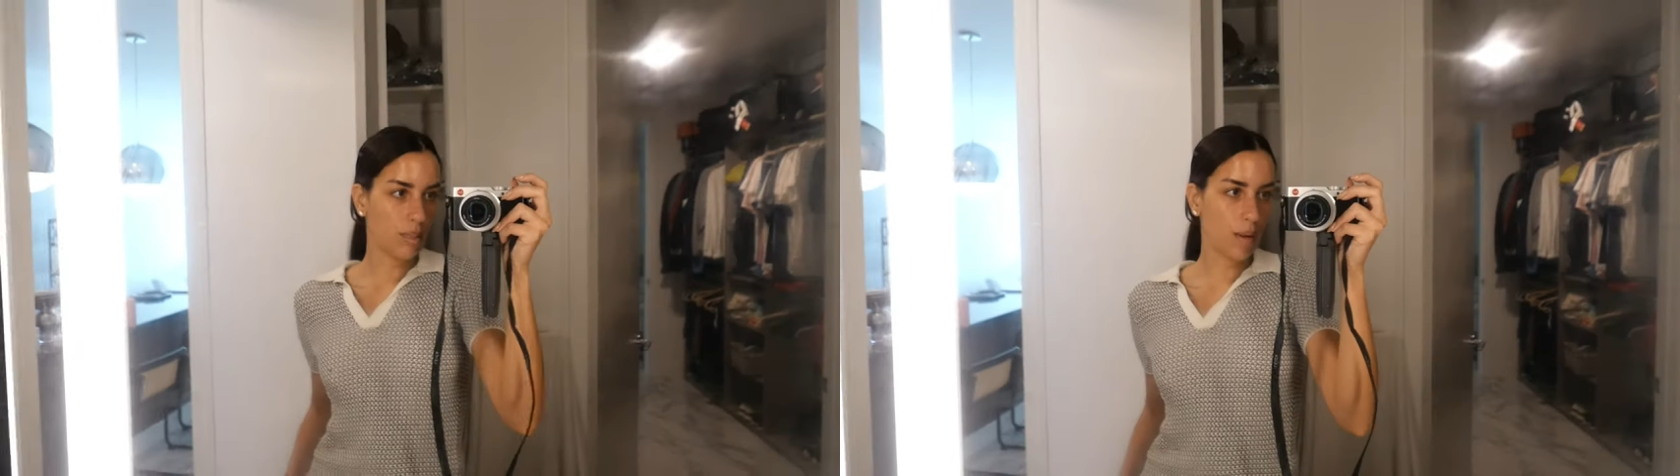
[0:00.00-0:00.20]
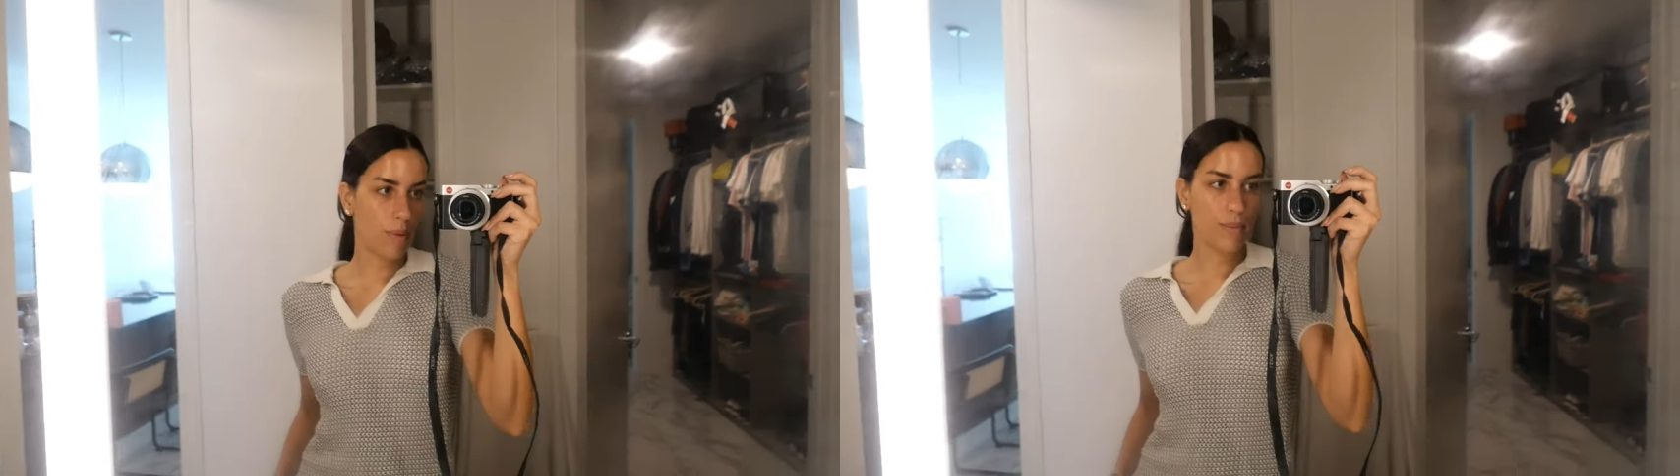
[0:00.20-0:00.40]

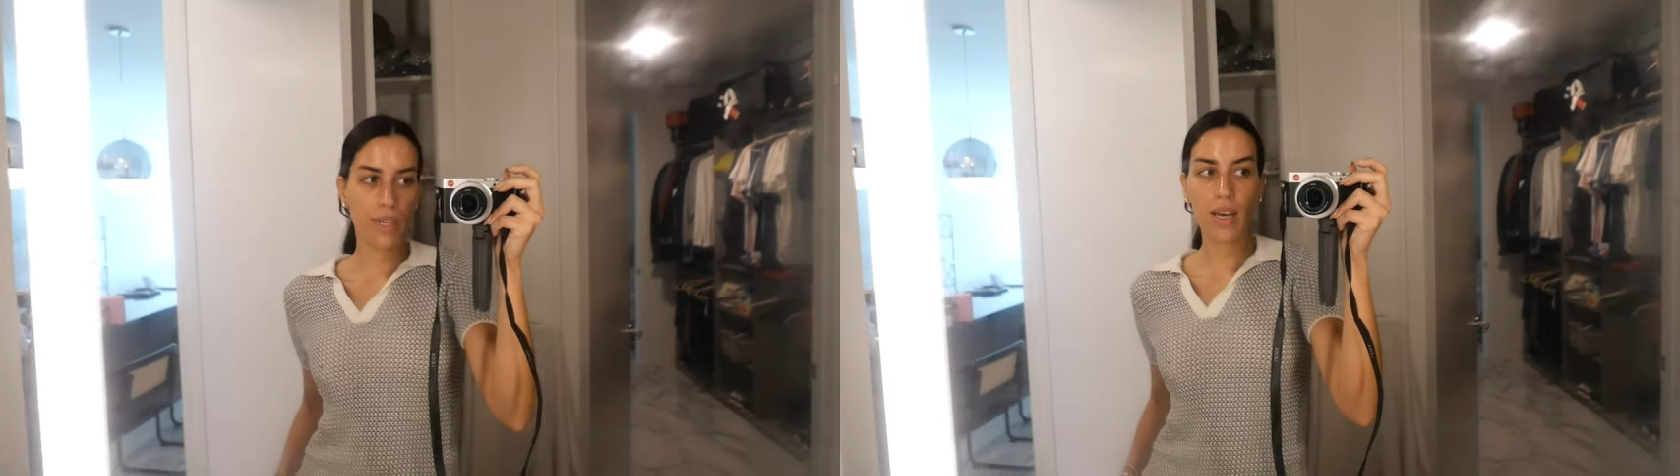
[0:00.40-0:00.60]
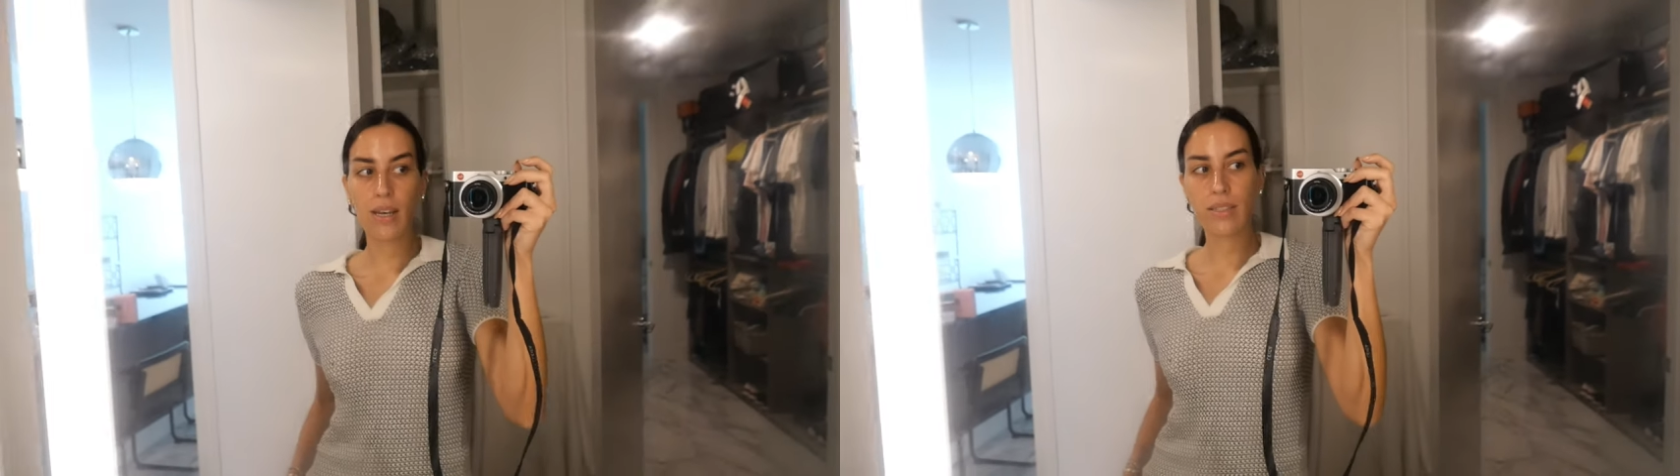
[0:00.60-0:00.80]
I'm
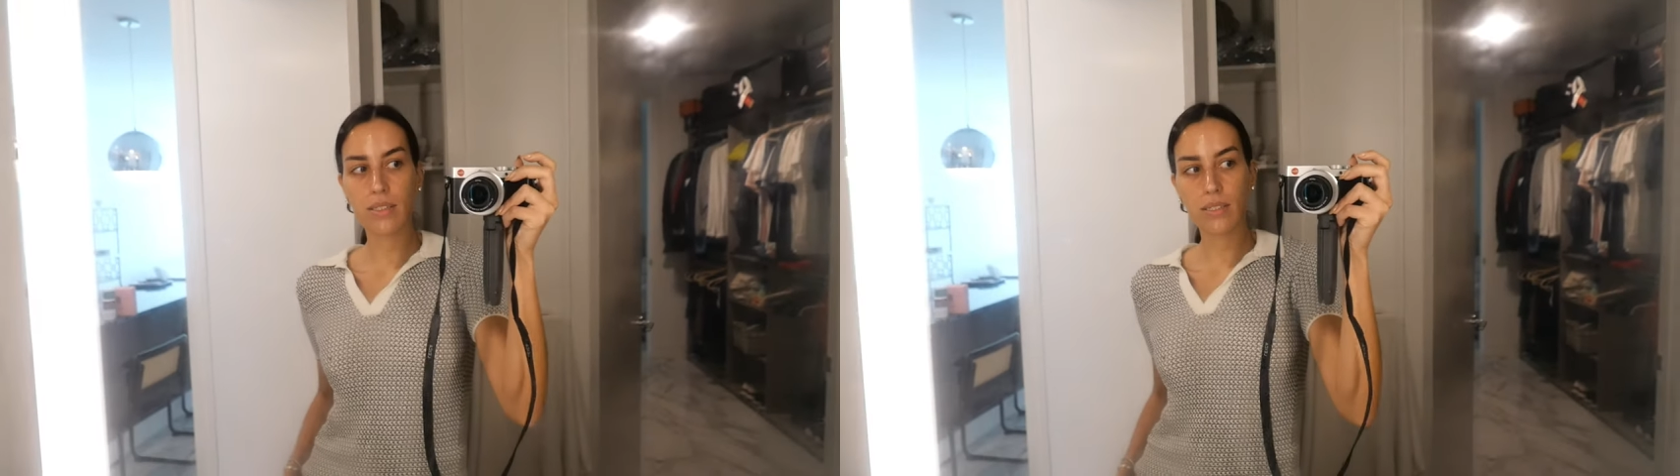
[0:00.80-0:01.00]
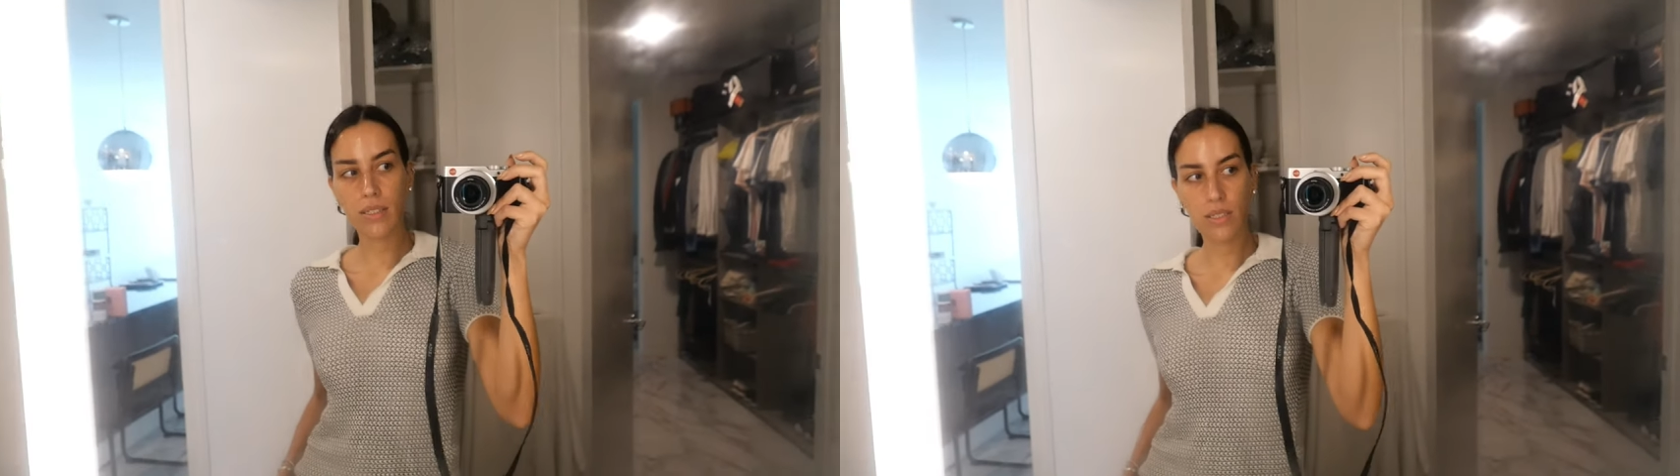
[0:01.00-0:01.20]

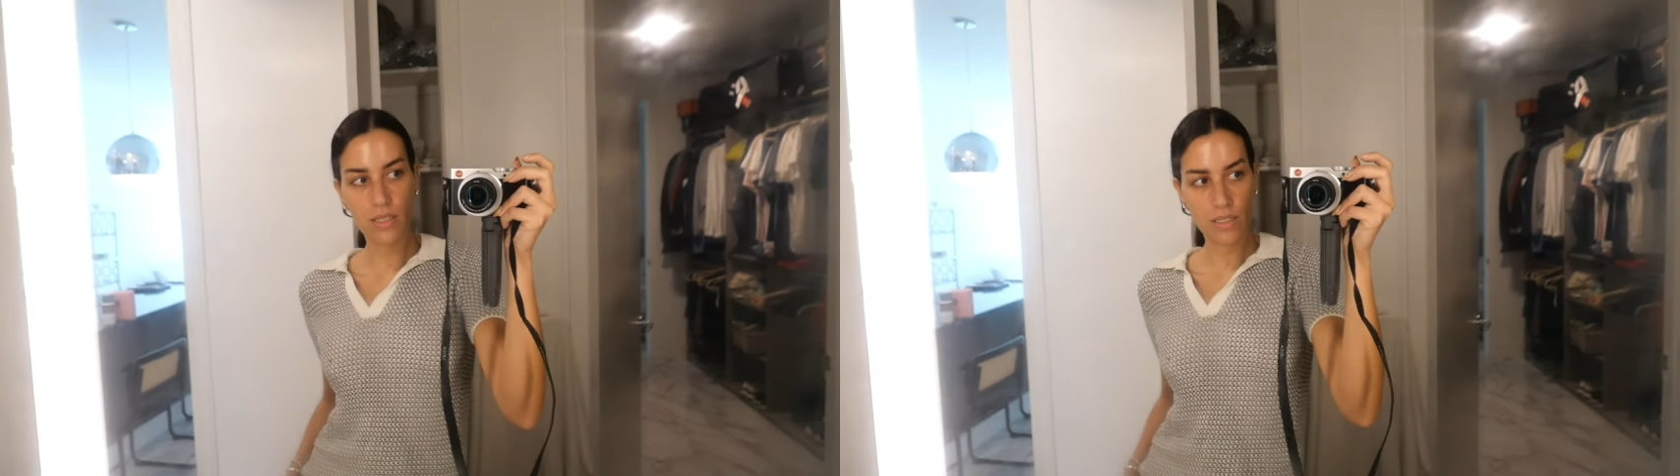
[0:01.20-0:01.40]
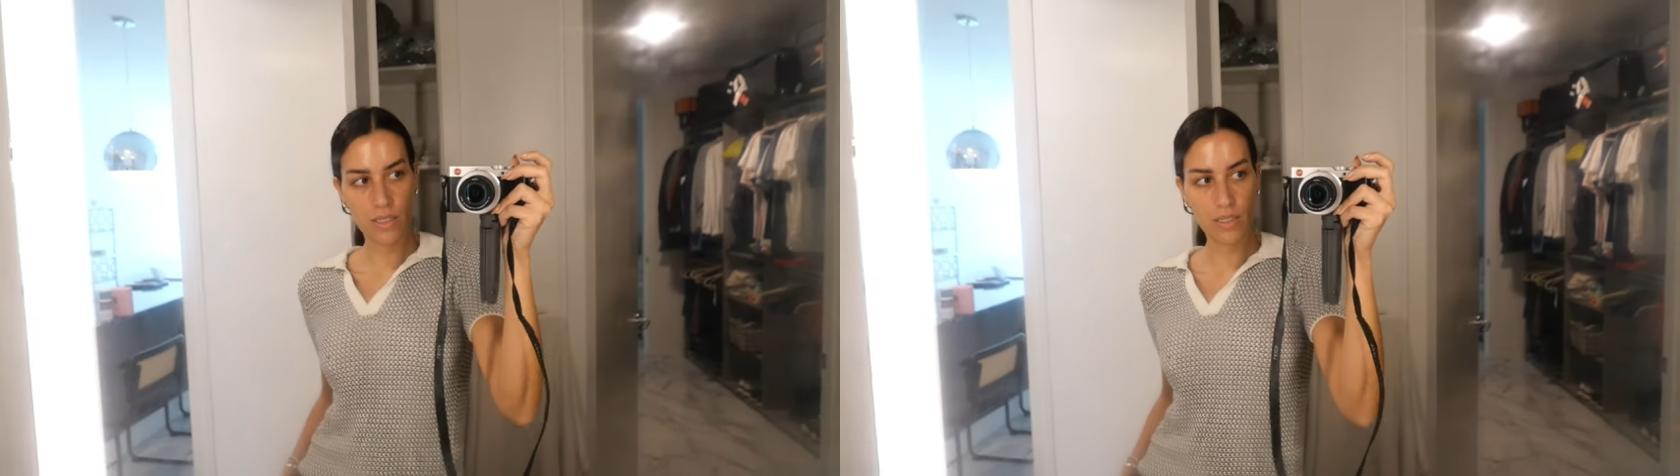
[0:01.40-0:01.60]
obsessed.
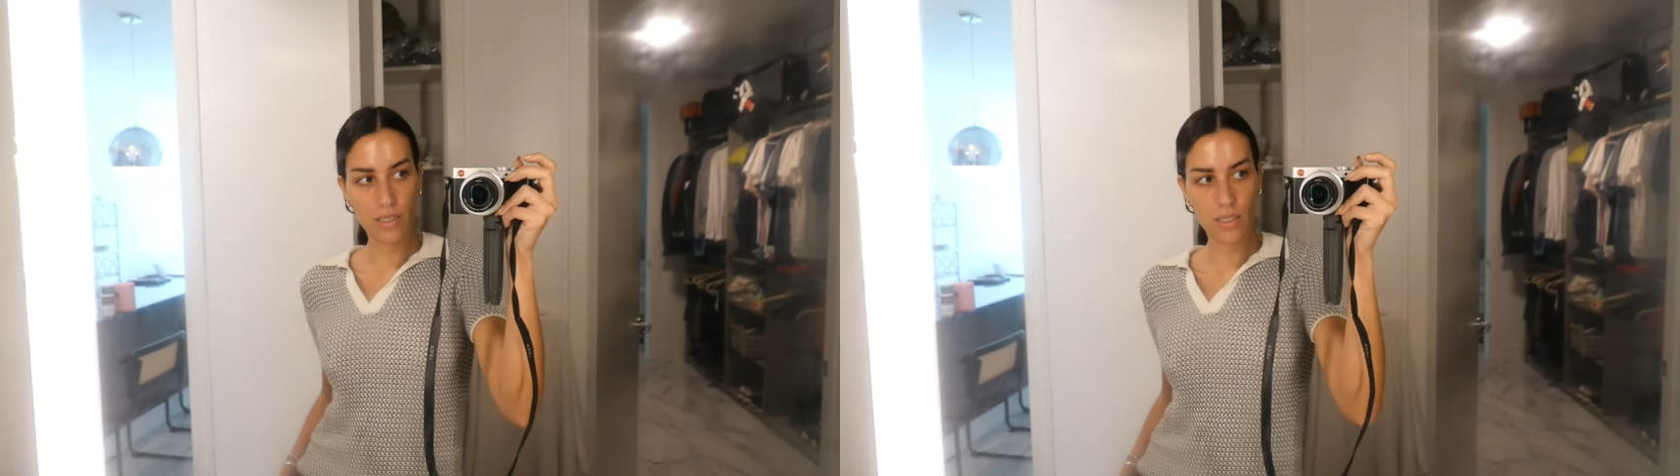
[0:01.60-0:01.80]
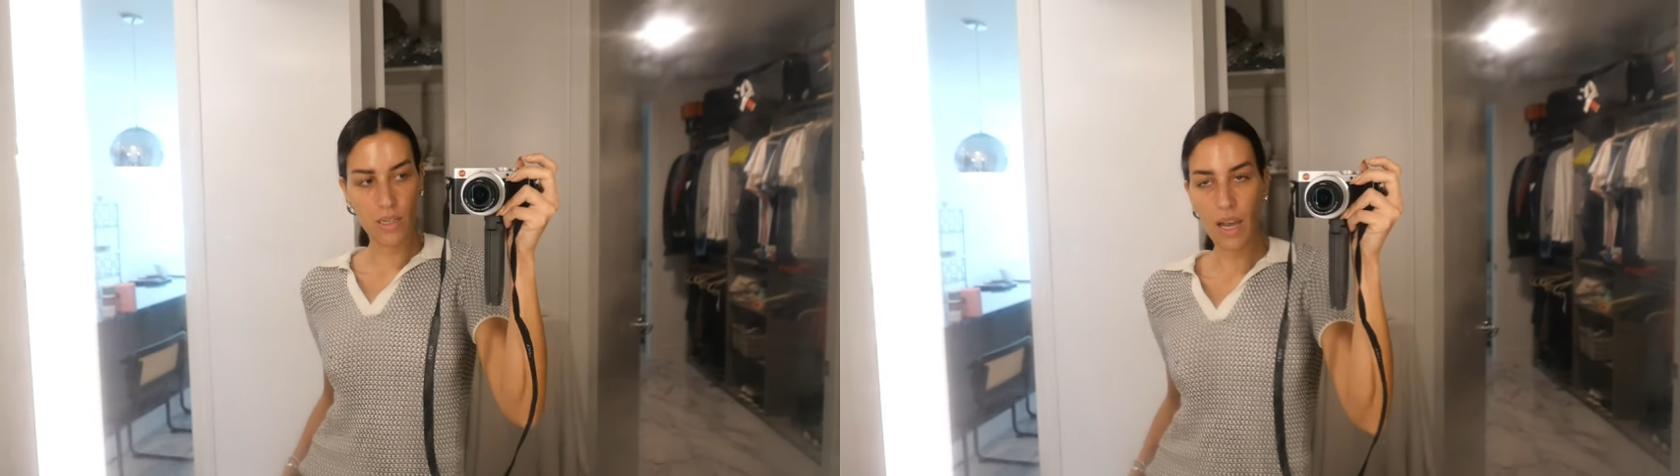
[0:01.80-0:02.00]

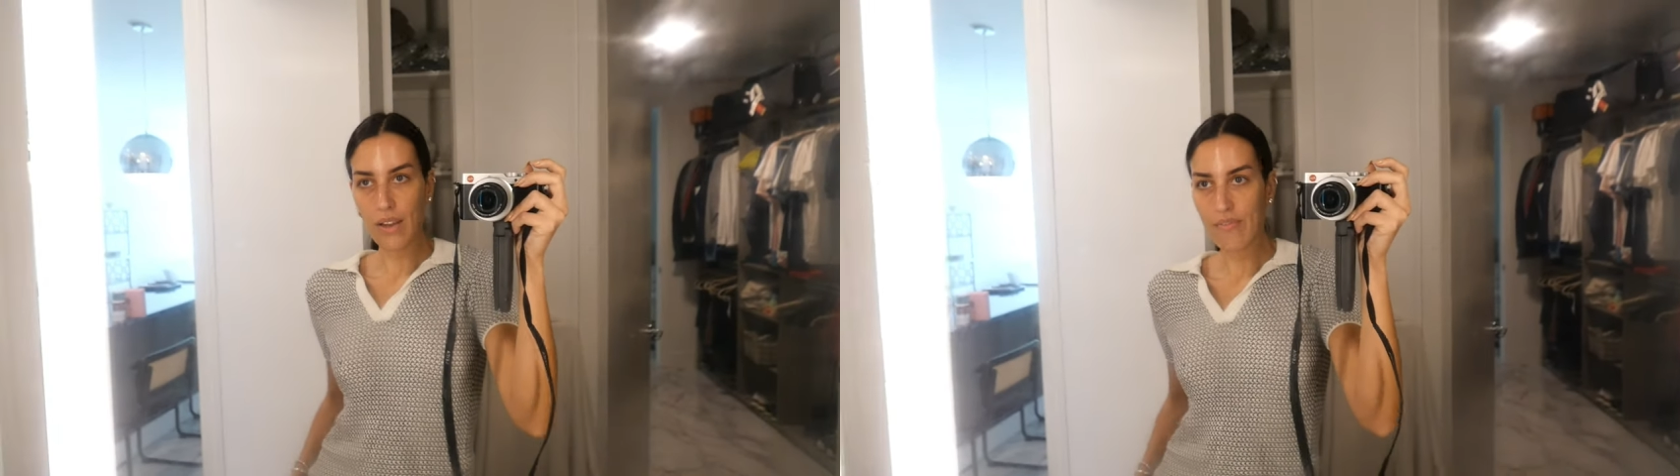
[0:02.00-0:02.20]
I